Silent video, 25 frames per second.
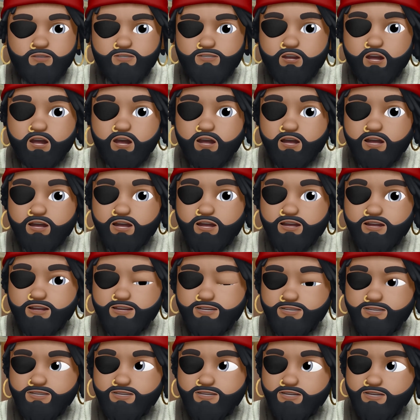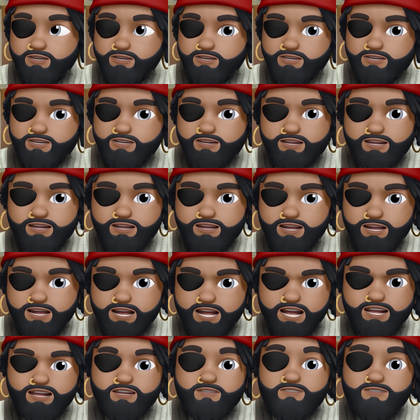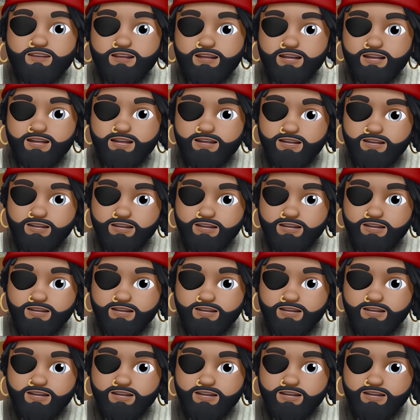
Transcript: call heaven.